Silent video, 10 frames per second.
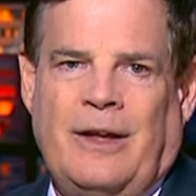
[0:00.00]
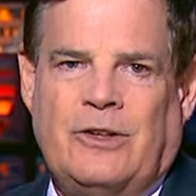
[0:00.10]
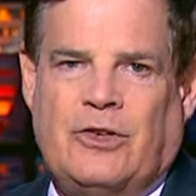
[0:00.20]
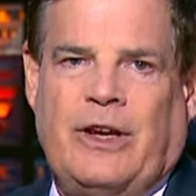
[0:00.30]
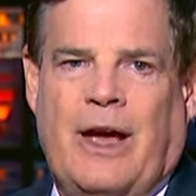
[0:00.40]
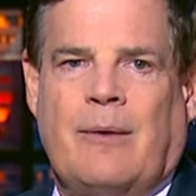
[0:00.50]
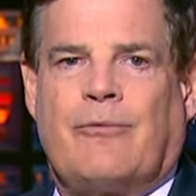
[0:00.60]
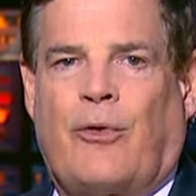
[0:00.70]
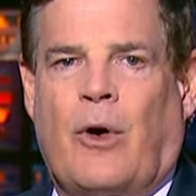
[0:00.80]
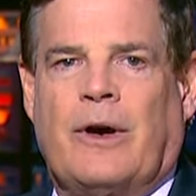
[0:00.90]
GM,
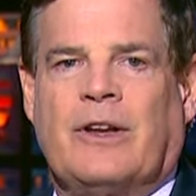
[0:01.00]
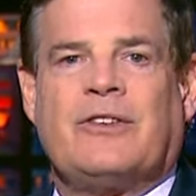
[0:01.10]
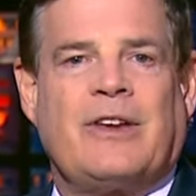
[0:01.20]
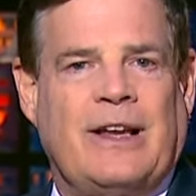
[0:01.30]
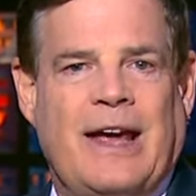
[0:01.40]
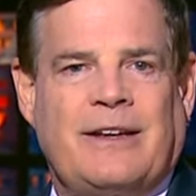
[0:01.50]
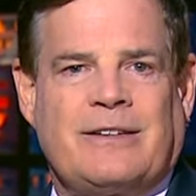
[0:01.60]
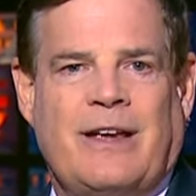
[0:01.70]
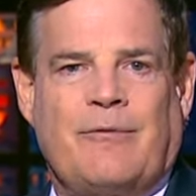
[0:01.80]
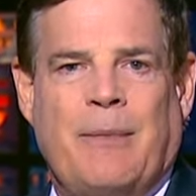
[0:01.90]
Ford, and
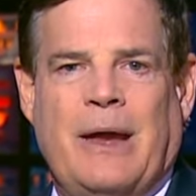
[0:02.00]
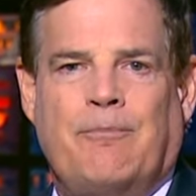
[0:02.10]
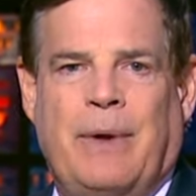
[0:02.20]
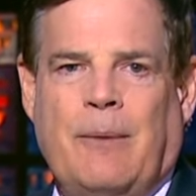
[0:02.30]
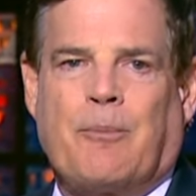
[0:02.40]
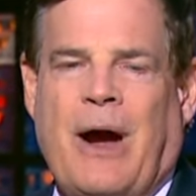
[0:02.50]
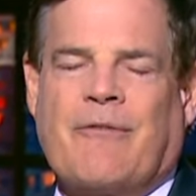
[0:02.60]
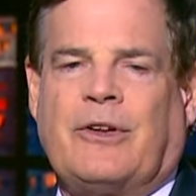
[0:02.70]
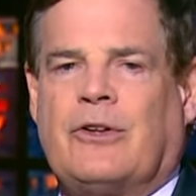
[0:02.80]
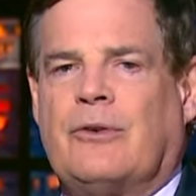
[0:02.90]
Stellantis have made big
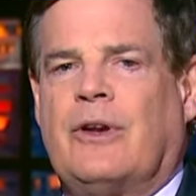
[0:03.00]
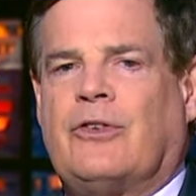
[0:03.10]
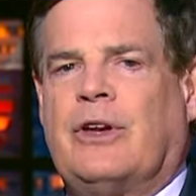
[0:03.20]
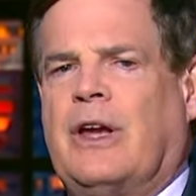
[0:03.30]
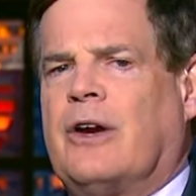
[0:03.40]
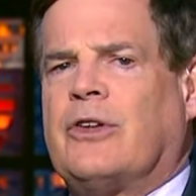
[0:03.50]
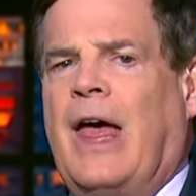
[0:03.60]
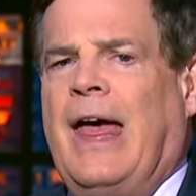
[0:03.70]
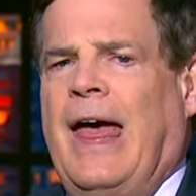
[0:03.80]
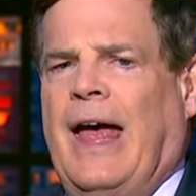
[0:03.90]
profits in recent years,
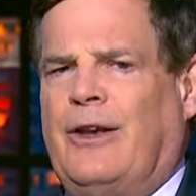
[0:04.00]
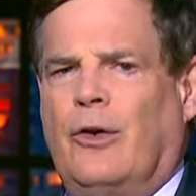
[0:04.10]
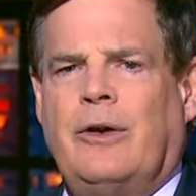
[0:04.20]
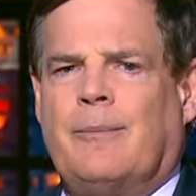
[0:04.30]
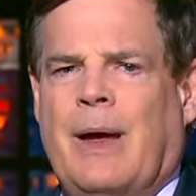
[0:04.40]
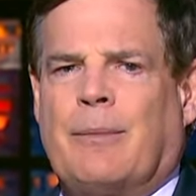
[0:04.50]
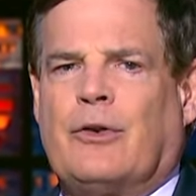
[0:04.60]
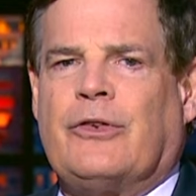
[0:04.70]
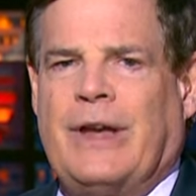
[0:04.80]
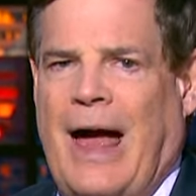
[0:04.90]
and union
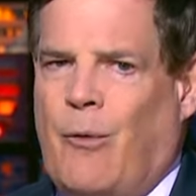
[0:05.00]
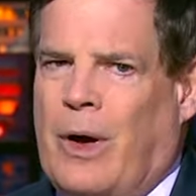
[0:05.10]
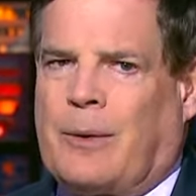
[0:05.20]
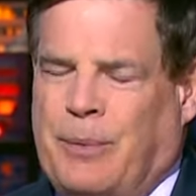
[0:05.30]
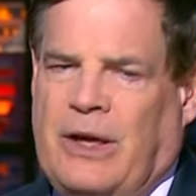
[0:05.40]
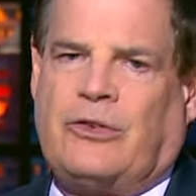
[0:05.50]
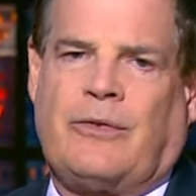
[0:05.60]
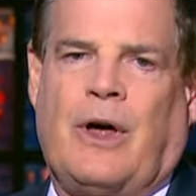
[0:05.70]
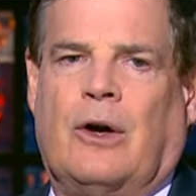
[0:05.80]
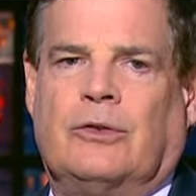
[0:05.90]
members now want a piece of
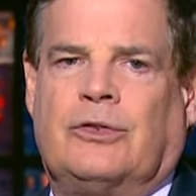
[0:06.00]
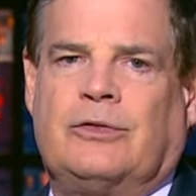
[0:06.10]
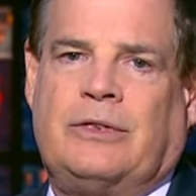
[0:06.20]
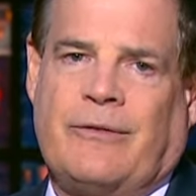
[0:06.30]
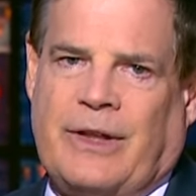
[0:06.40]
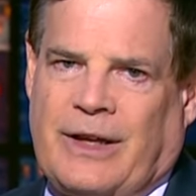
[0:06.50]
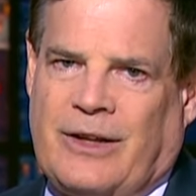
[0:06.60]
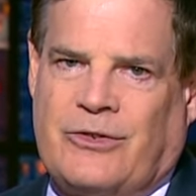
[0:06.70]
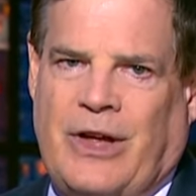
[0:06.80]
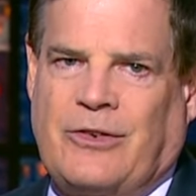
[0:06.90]
those, given the
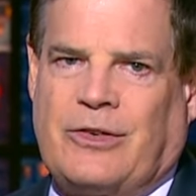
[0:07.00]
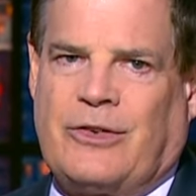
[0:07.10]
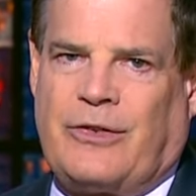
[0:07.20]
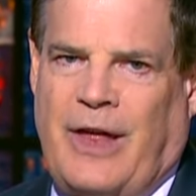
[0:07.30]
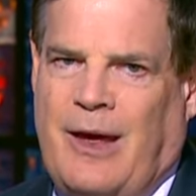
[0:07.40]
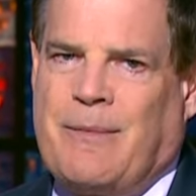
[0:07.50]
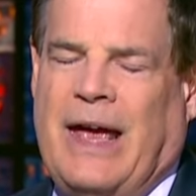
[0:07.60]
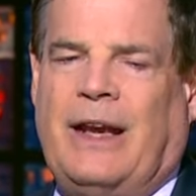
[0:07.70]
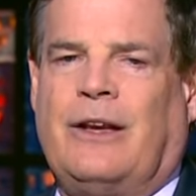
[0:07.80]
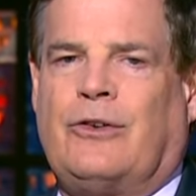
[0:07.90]
concessions they
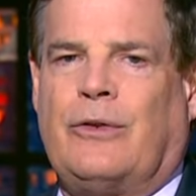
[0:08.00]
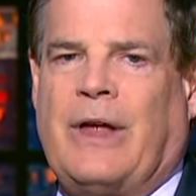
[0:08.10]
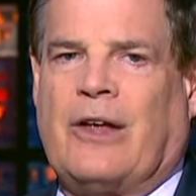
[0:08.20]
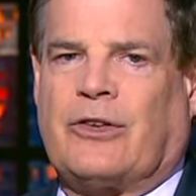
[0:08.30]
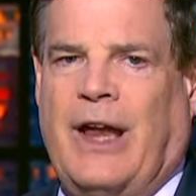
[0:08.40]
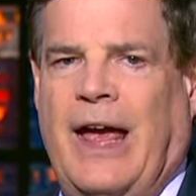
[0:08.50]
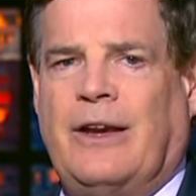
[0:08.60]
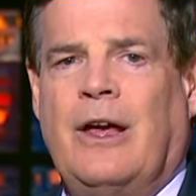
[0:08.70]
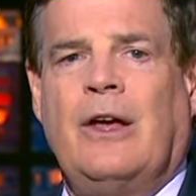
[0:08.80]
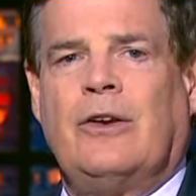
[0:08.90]
made in
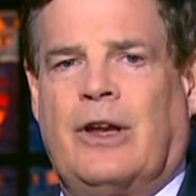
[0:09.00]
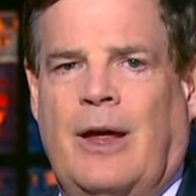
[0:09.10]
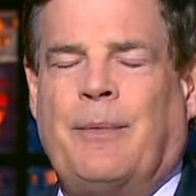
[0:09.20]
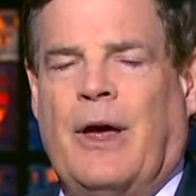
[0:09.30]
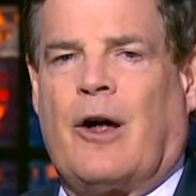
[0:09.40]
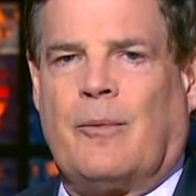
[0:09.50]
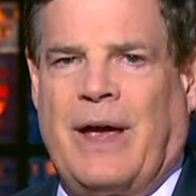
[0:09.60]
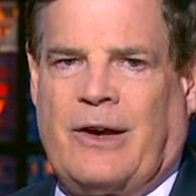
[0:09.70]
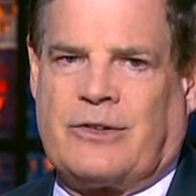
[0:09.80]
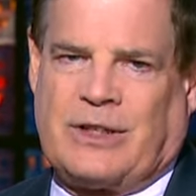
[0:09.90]
2008 to keep the
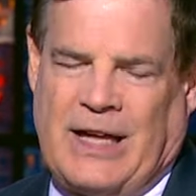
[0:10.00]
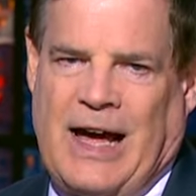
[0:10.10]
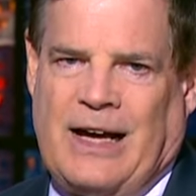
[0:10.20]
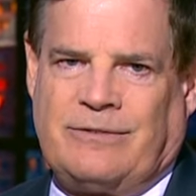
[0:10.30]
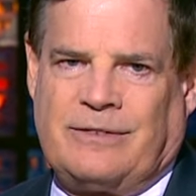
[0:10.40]
automakers alive.